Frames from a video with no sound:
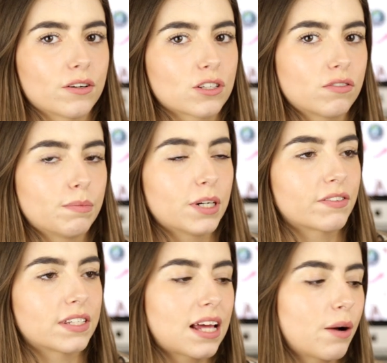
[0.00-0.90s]
know, it's not really much
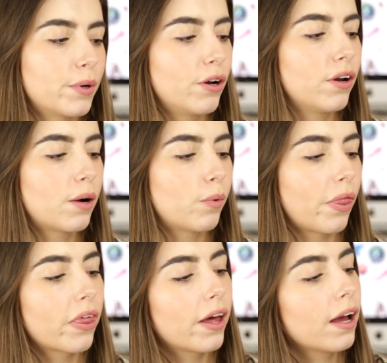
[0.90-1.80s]
of a set when you only get
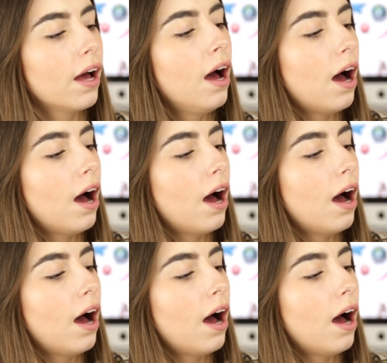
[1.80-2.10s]
one thing.